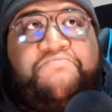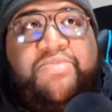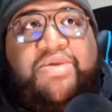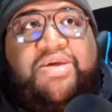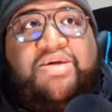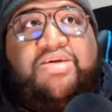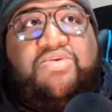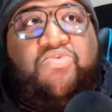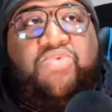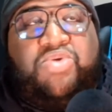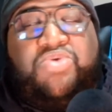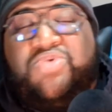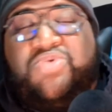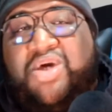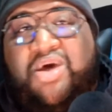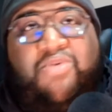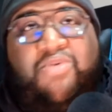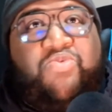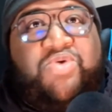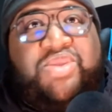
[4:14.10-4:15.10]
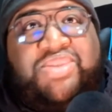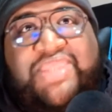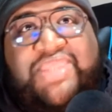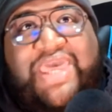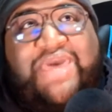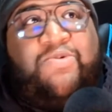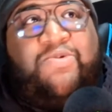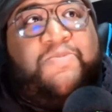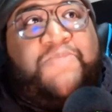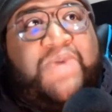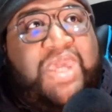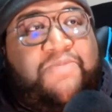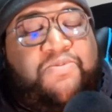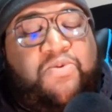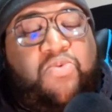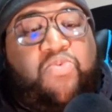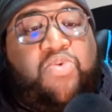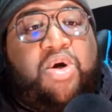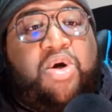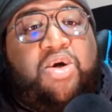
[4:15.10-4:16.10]
when you come with that, with
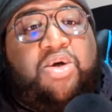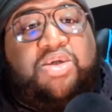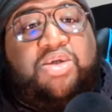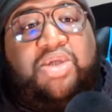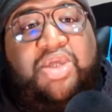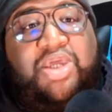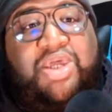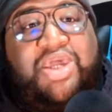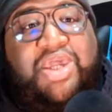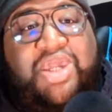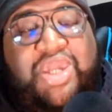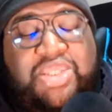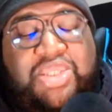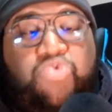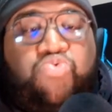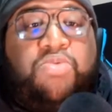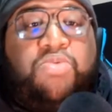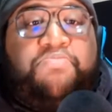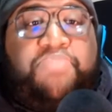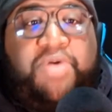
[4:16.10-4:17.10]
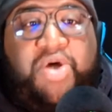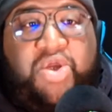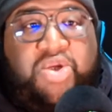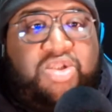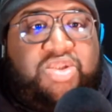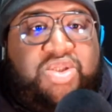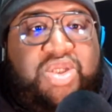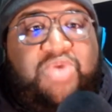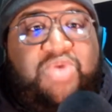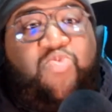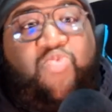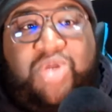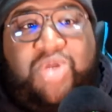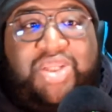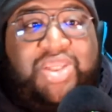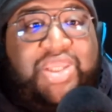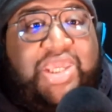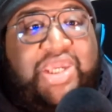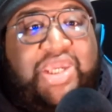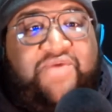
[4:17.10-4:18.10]
paperwork, and you rebuttal it with a
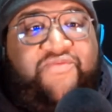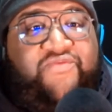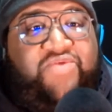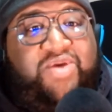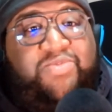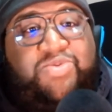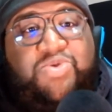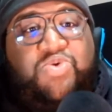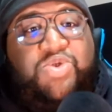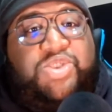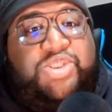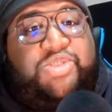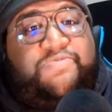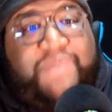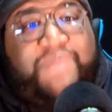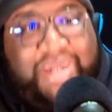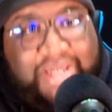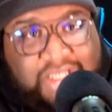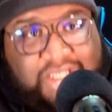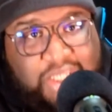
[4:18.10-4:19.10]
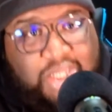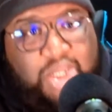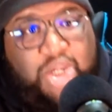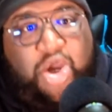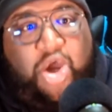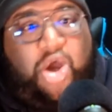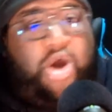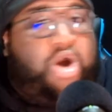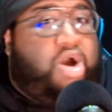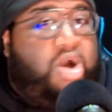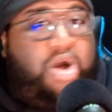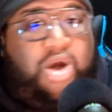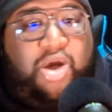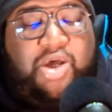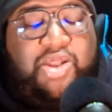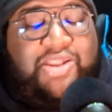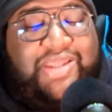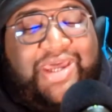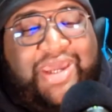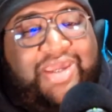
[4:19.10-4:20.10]
name flip, you expecting,
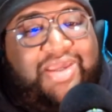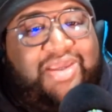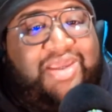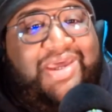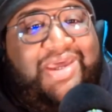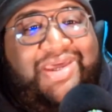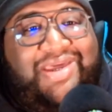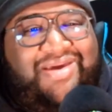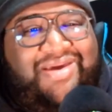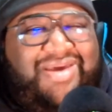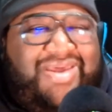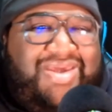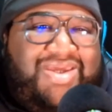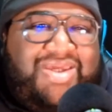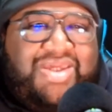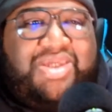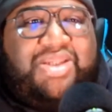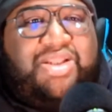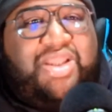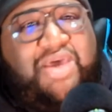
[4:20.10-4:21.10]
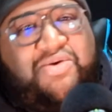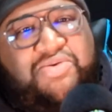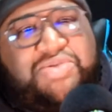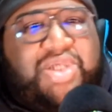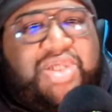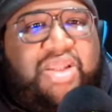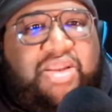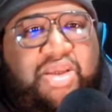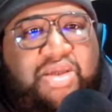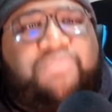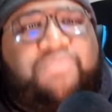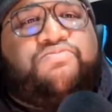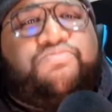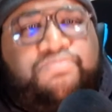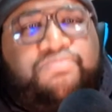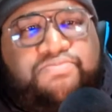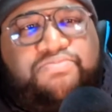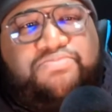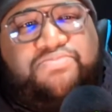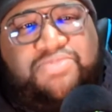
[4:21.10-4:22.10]
like, he didn't get that. It was kind of like,
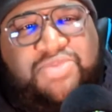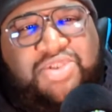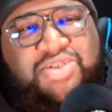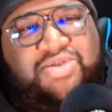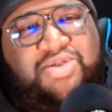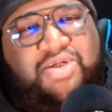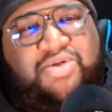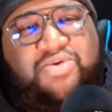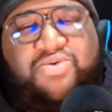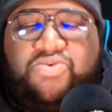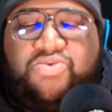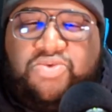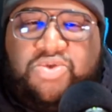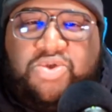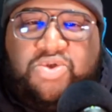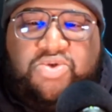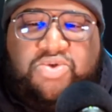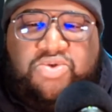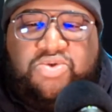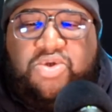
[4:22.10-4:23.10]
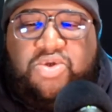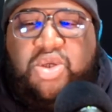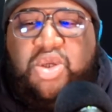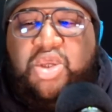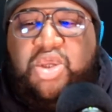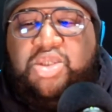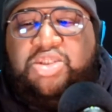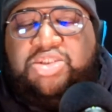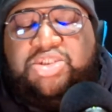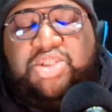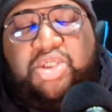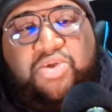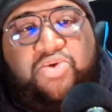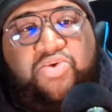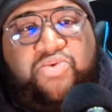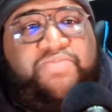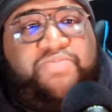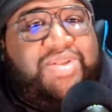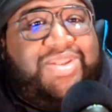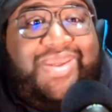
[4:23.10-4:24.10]
a little subtle. But
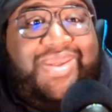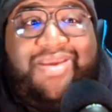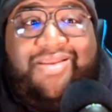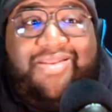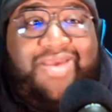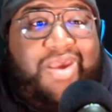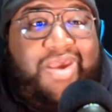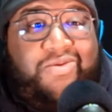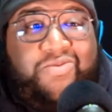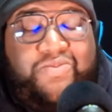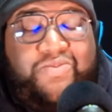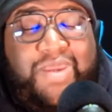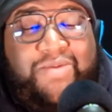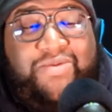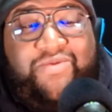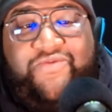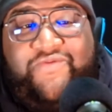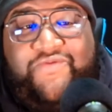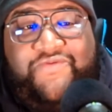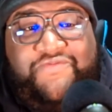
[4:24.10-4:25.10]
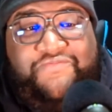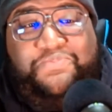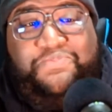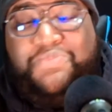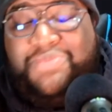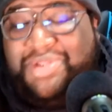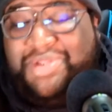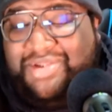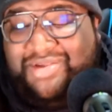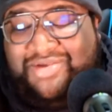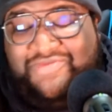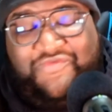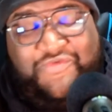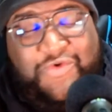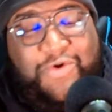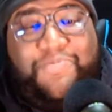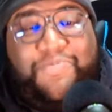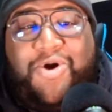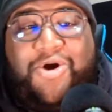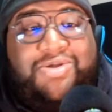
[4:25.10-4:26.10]
then, like, maybe 4
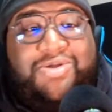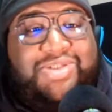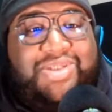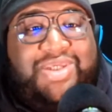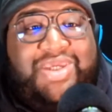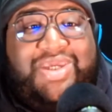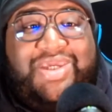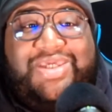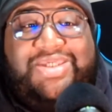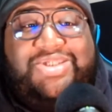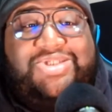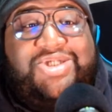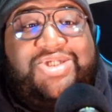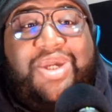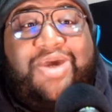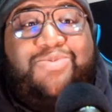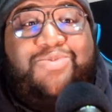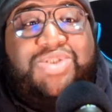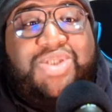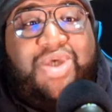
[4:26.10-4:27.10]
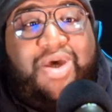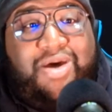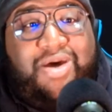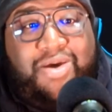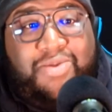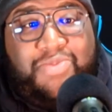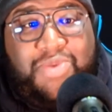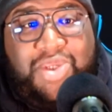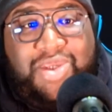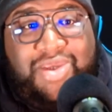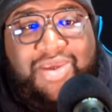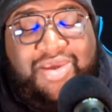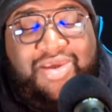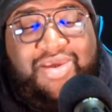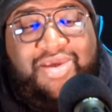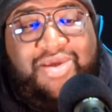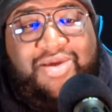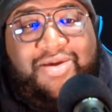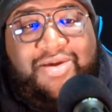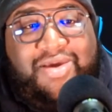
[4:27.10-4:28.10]
bars in, he jams up.
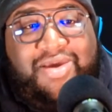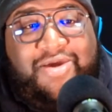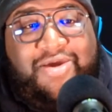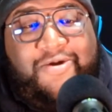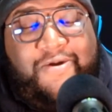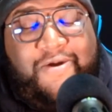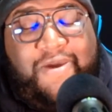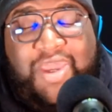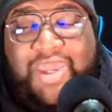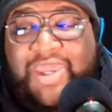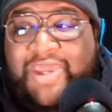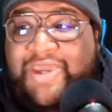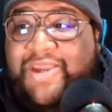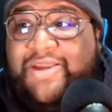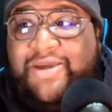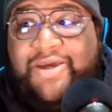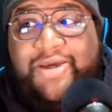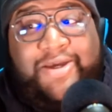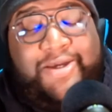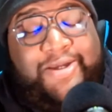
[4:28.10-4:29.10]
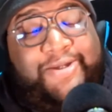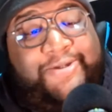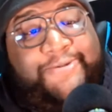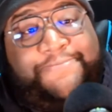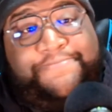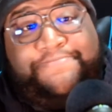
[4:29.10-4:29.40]
And